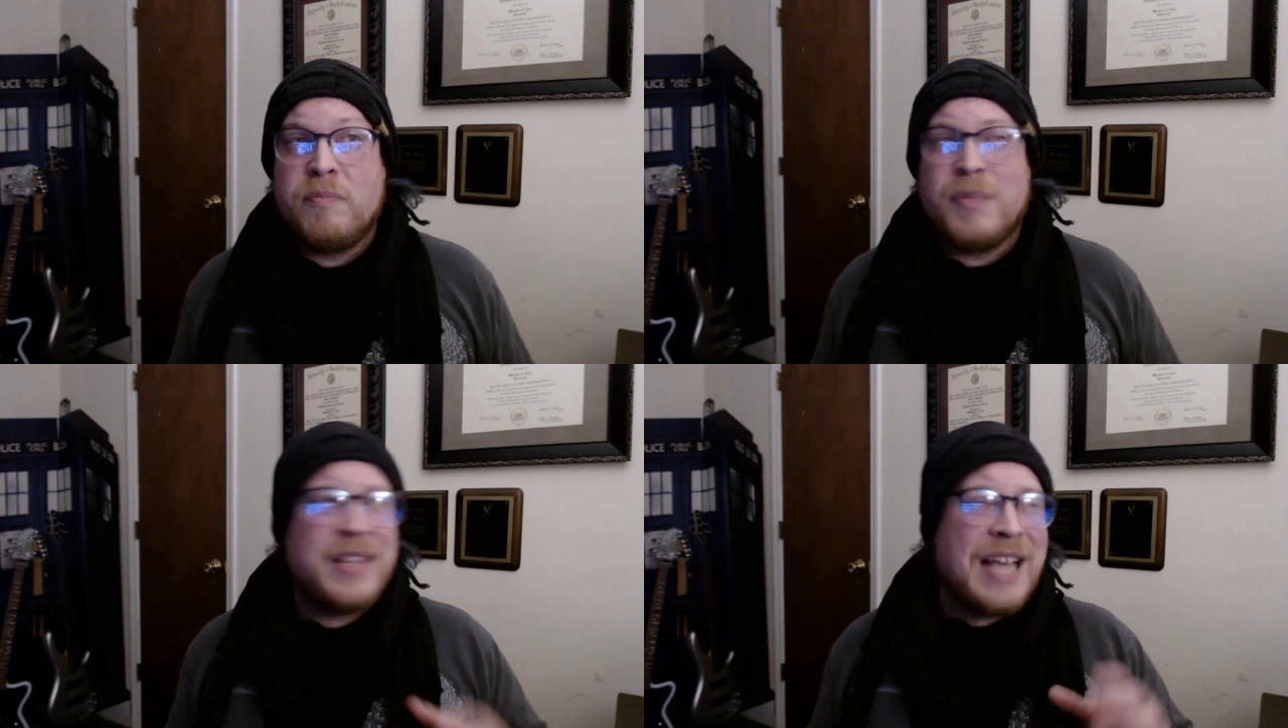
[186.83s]

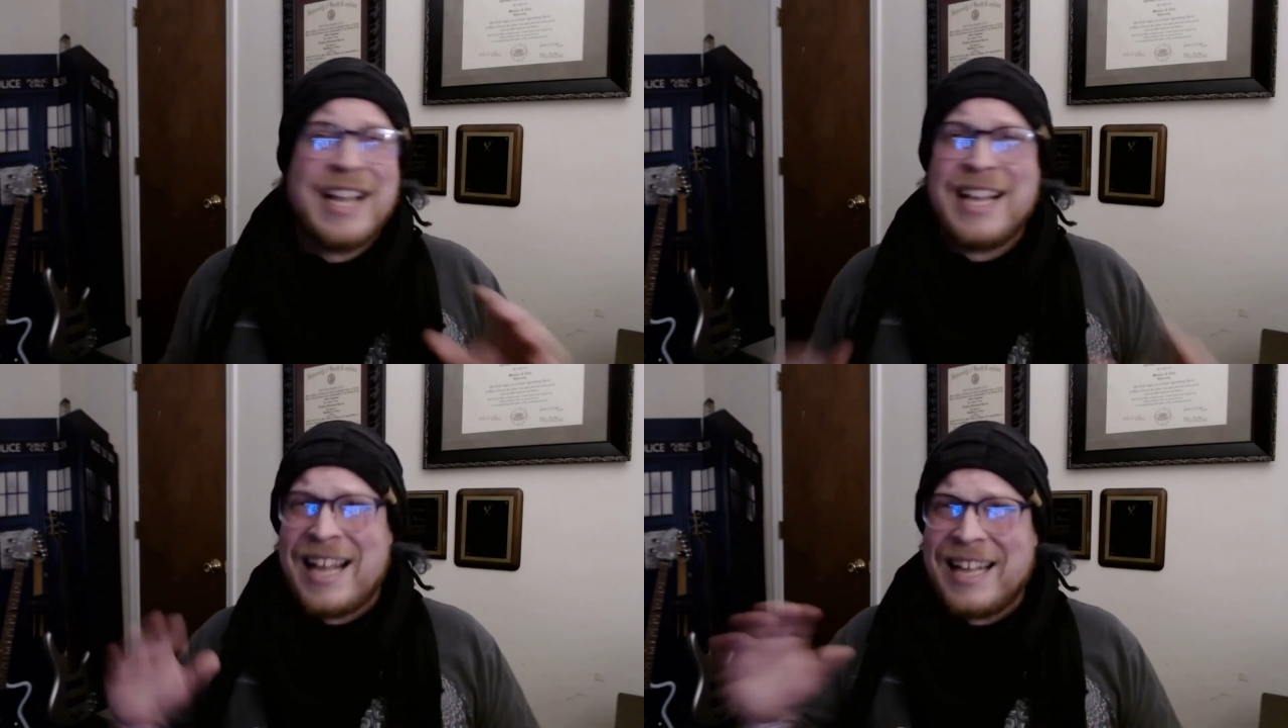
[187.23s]
but
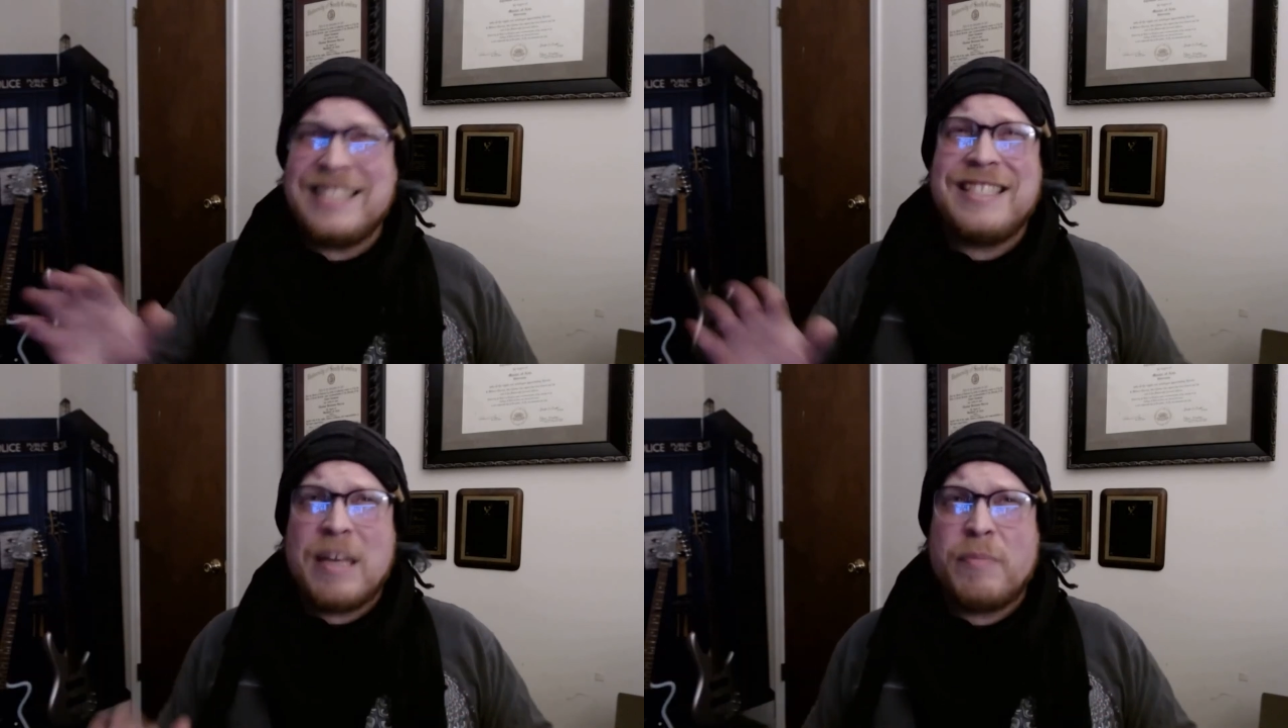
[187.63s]
that
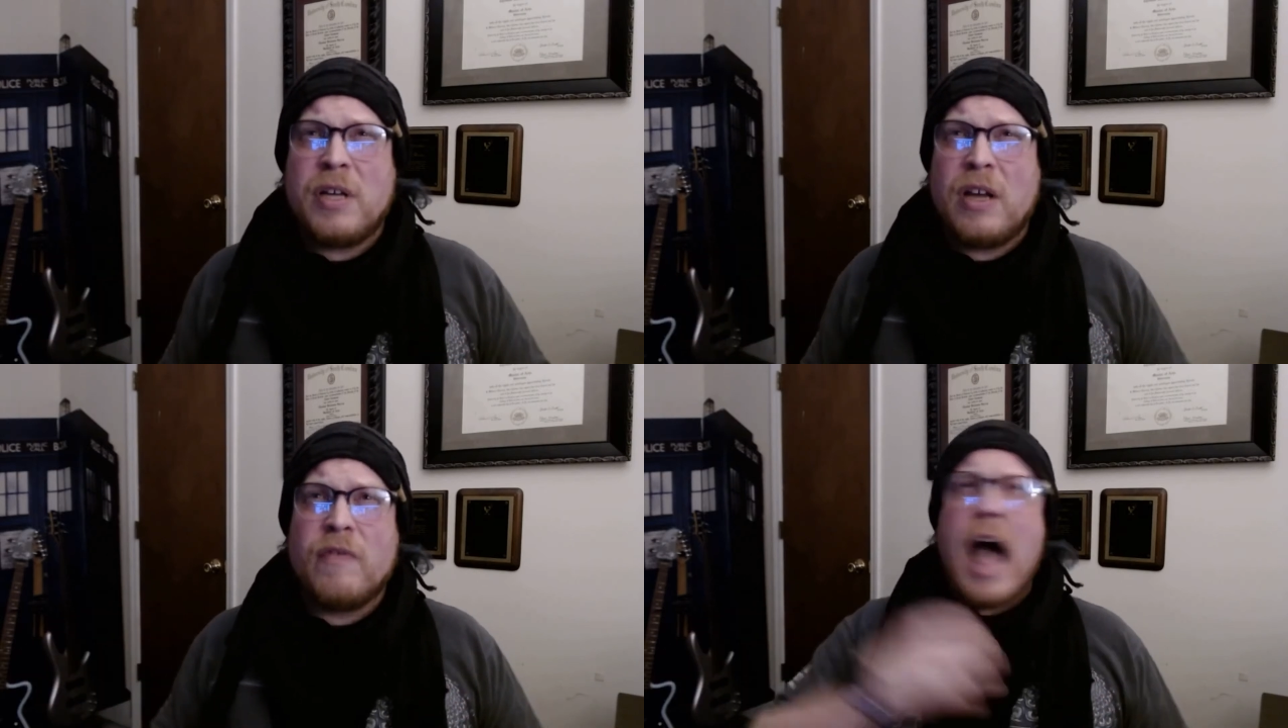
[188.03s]
concept
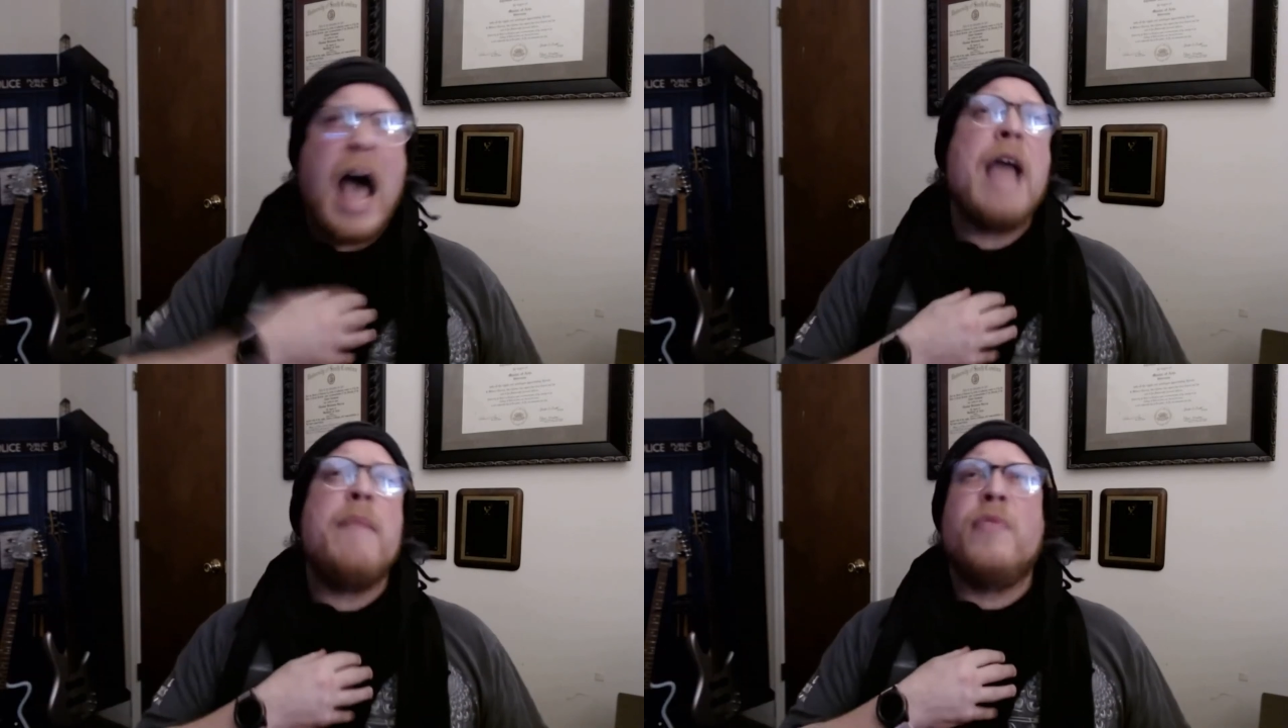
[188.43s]
of
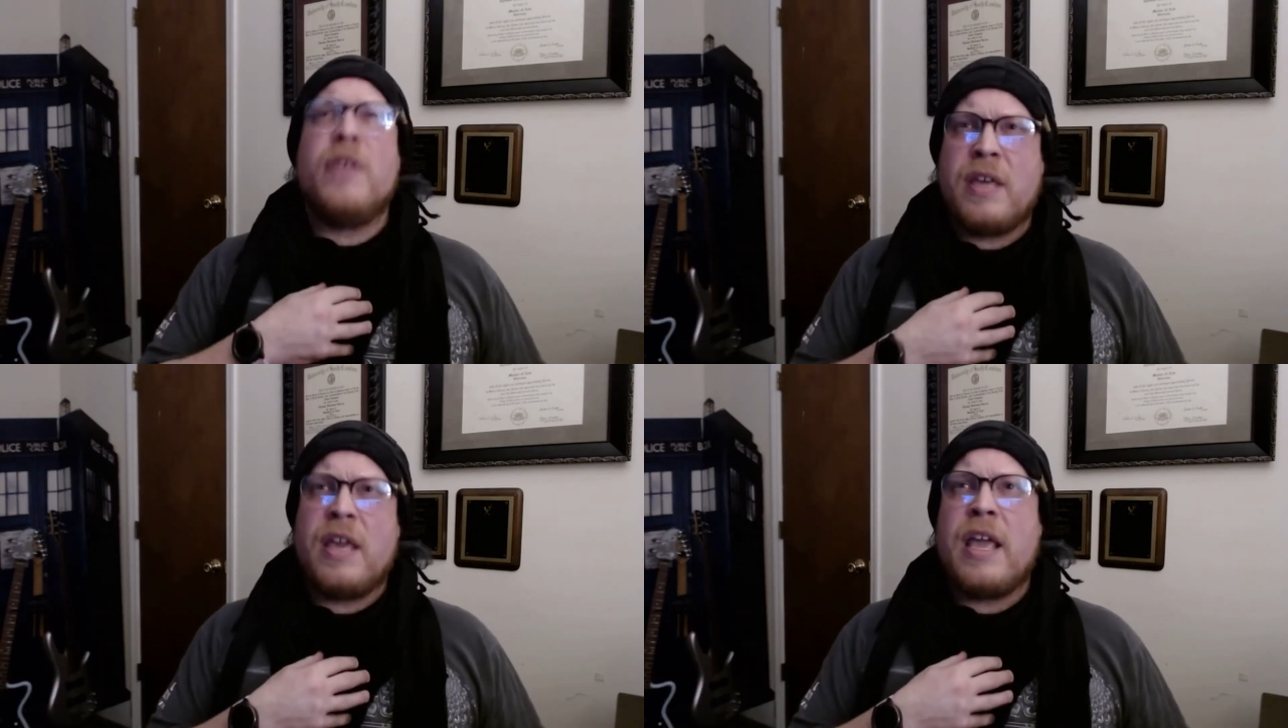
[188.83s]
I'm
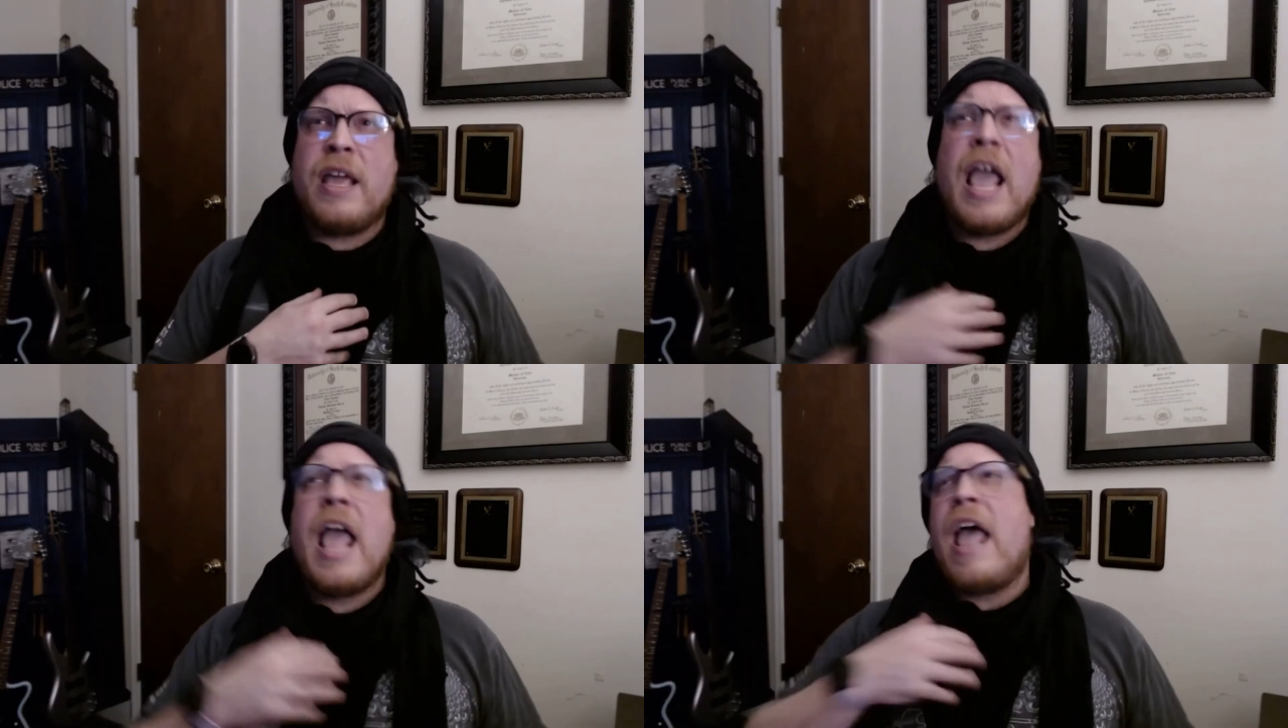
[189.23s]
the king